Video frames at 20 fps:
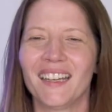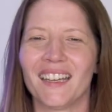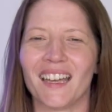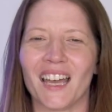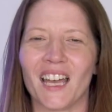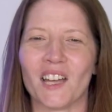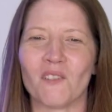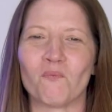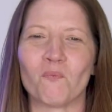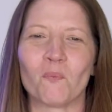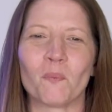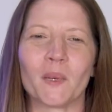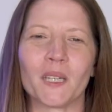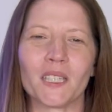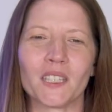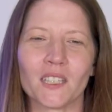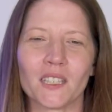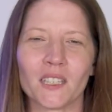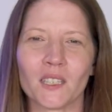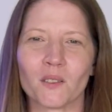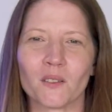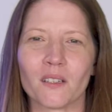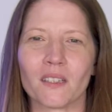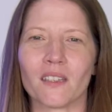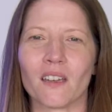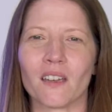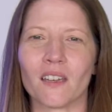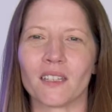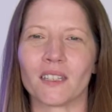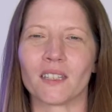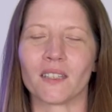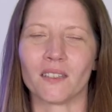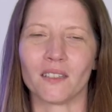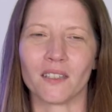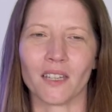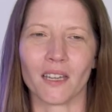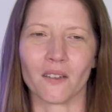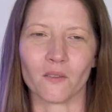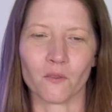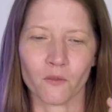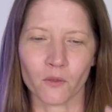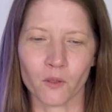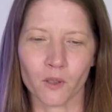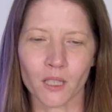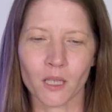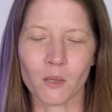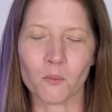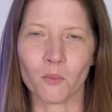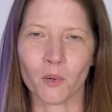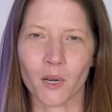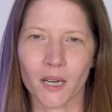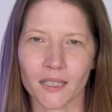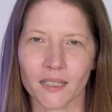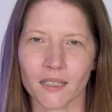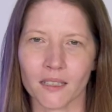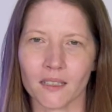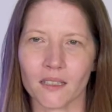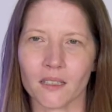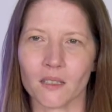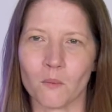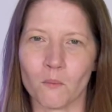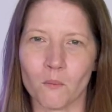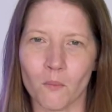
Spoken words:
But just doing that fully present